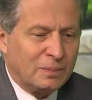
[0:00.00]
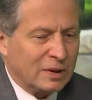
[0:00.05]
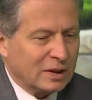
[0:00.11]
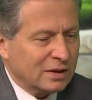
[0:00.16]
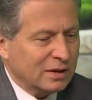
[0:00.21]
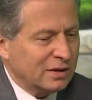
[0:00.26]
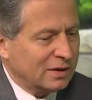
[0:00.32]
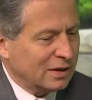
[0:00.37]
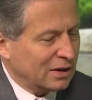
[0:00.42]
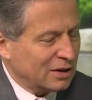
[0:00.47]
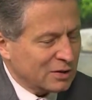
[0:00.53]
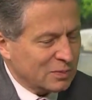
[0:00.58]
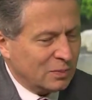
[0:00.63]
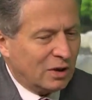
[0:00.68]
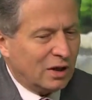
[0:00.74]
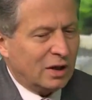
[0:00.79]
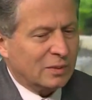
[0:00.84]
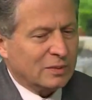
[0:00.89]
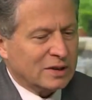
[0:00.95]
Billy, there's
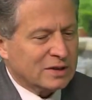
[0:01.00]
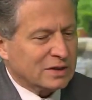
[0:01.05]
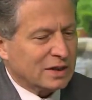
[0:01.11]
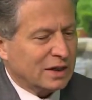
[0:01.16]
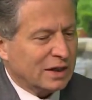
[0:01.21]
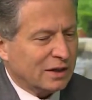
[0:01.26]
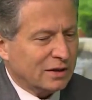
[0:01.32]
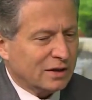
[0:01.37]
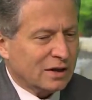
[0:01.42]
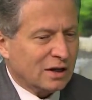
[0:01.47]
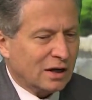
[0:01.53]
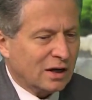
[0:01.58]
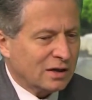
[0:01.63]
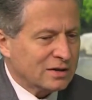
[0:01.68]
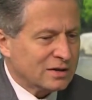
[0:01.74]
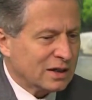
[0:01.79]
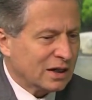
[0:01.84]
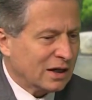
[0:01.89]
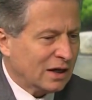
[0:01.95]
mom. Let's get out of the car
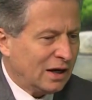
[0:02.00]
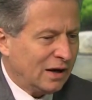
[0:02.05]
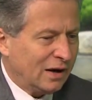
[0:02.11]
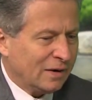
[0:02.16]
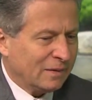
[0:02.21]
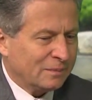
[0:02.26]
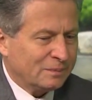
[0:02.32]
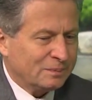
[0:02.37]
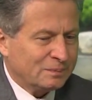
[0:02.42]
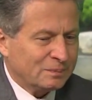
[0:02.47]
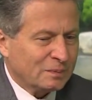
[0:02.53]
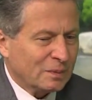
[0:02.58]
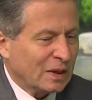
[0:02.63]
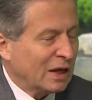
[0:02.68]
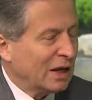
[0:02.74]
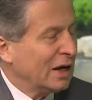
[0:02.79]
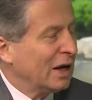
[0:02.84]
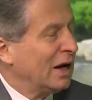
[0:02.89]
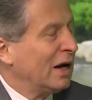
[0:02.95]
and say hi.
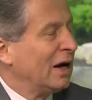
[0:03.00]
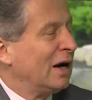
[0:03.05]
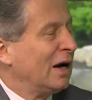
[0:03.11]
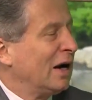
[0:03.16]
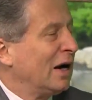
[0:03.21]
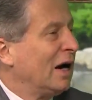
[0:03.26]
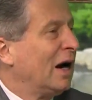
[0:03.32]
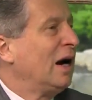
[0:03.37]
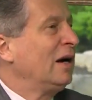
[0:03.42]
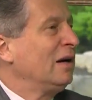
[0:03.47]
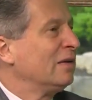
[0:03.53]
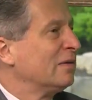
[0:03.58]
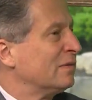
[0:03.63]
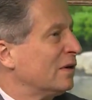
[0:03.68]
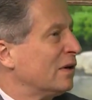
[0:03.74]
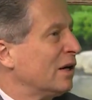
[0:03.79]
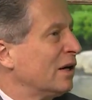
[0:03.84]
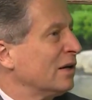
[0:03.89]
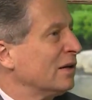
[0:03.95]
Hi,
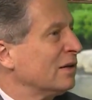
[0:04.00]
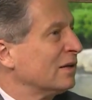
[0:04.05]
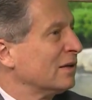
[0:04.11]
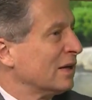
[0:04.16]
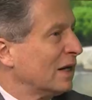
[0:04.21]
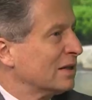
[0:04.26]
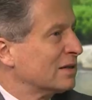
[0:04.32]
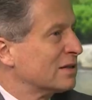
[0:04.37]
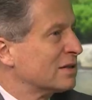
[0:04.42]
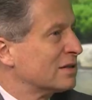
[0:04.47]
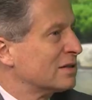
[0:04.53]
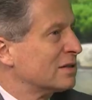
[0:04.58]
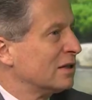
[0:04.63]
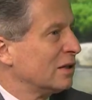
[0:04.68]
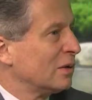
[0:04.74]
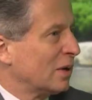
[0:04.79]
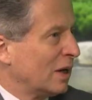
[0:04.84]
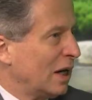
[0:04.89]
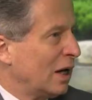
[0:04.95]
Yvonne. Nice to see
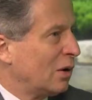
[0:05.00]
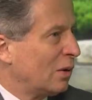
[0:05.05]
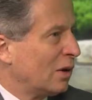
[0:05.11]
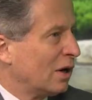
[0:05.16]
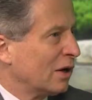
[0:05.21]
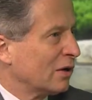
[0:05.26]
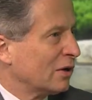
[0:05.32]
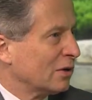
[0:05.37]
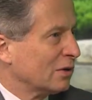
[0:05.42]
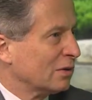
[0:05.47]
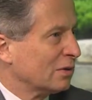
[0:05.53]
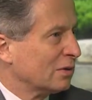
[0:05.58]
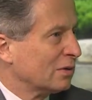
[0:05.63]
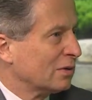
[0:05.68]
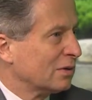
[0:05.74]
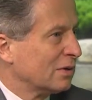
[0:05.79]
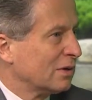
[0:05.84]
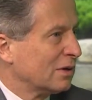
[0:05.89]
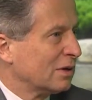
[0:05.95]
you. How are you?
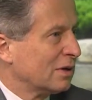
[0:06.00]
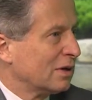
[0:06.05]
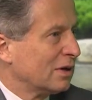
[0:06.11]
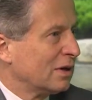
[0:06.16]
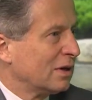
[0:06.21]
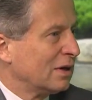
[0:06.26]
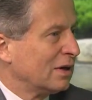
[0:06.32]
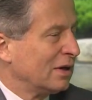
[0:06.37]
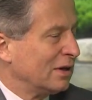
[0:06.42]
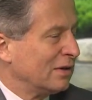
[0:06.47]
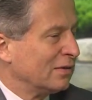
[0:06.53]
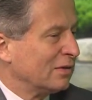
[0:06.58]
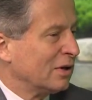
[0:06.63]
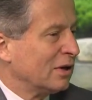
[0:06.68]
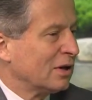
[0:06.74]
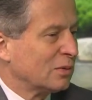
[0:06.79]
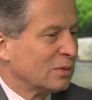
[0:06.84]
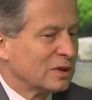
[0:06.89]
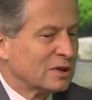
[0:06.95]

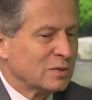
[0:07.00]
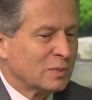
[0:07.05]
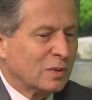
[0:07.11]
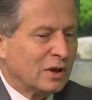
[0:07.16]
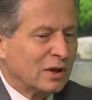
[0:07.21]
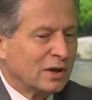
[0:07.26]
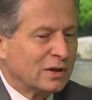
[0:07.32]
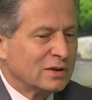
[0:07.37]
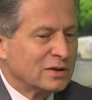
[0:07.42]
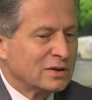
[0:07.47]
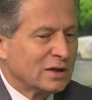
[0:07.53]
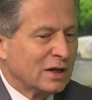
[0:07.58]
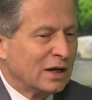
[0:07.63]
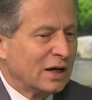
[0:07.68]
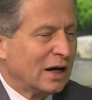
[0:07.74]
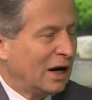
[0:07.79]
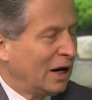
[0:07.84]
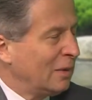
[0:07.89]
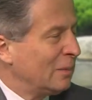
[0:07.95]
Yvonne responds,
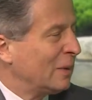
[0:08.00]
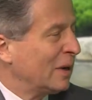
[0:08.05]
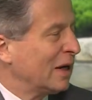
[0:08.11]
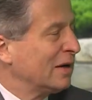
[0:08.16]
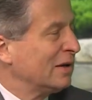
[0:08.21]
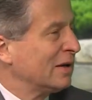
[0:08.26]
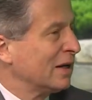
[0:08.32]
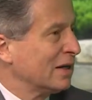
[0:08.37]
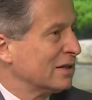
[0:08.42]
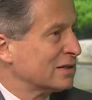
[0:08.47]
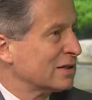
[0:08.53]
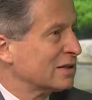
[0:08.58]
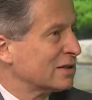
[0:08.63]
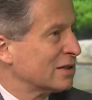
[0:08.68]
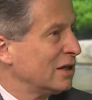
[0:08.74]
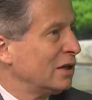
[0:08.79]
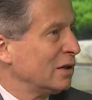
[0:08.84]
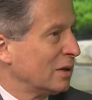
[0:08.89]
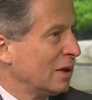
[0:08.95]
hi, Ben. Nice to
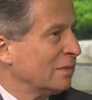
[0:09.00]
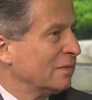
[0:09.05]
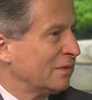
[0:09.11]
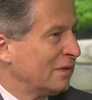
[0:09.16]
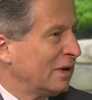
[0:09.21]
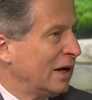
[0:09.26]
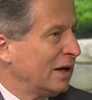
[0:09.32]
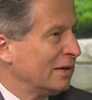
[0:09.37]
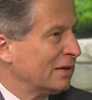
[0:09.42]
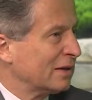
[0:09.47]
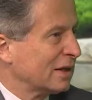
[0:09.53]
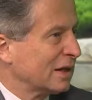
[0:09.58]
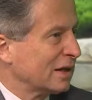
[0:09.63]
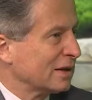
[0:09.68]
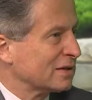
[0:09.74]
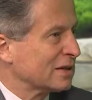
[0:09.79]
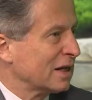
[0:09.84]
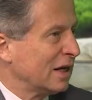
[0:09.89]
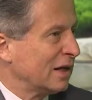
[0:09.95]
see you. I'm fine,
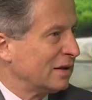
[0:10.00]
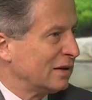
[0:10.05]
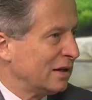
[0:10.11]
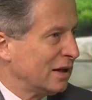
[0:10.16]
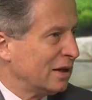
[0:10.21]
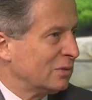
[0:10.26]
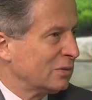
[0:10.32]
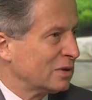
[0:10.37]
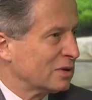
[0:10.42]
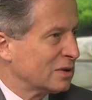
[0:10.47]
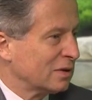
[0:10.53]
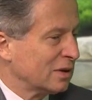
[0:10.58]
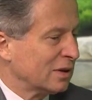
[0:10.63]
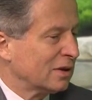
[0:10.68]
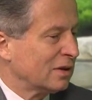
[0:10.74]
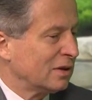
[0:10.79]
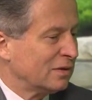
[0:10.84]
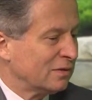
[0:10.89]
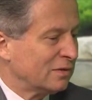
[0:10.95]
thanks. And then
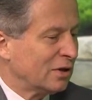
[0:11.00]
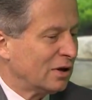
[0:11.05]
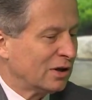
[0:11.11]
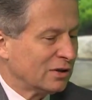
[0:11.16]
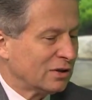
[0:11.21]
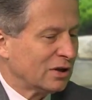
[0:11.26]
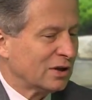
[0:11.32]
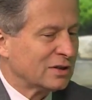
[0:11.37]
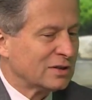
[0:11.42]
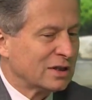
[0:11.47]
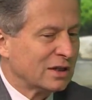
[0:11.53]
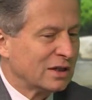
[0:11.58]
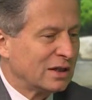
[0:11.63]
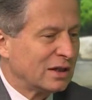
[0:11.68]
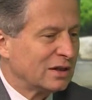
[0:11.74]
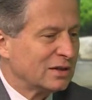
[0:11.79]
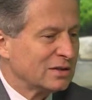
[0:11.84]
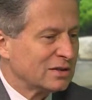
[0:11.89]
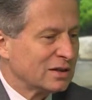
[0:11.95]
Yvonne turns to the
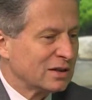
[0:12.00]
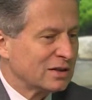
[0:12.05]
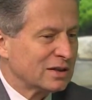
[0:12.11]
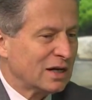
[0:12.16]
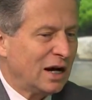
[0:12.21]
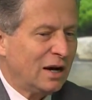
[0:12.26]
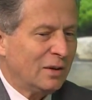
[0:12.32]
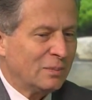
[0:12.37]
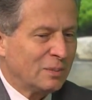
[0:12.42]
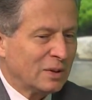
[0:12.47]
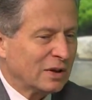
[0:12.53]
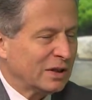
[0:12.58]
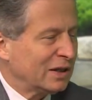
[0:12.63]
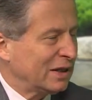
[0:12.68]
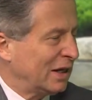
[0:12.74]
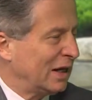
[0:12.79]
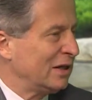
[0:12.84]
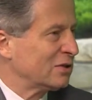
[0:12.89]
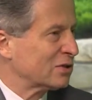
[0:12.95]
kids and says, hi,
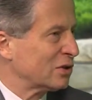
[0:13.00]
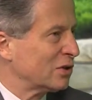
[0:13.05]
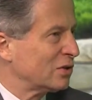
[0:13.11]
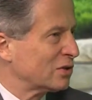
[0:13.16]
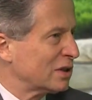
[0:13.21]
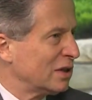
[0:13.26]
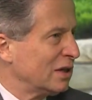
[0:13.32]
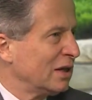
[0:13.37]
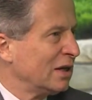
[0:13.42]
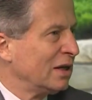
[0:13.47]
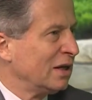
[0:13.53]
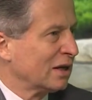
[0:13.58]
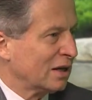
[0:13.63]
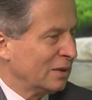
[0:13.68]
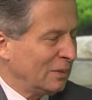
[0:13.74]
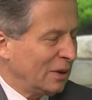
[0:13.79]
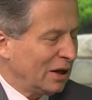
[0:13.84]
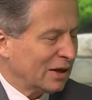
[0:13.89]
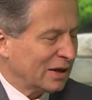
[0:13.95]
Billy. Hi, Susie.
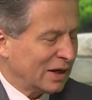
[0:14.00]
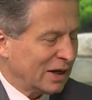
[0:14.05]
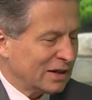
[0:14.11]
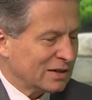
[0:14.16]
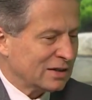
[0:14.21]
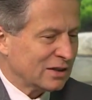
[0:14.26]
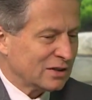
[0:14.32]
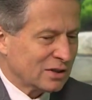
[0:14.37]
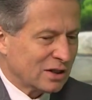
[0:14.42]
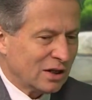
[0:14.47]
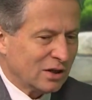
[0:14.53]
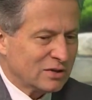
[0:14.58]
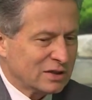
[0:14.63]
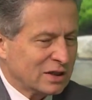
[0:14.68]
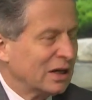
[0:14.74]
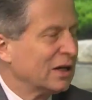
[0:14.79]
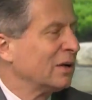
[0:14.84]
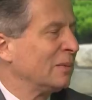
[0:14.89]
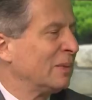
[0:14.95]
Come on, guys. Let's go.
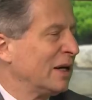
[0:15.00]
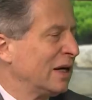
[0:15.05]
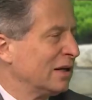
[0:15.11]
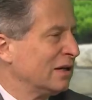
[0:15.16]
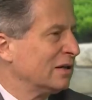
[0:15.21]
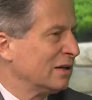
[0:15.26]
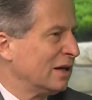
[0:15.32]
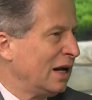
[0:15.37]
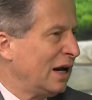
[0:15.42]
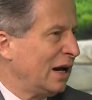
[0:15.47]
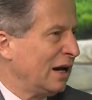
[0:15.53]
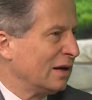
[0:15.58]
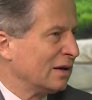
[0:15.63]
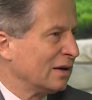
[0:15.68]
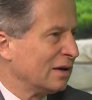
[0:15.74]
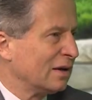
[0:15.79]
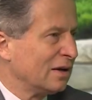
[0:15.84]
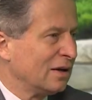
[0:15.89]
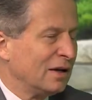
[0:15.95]
Say goodbye to your
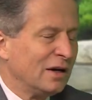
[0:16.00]
dad.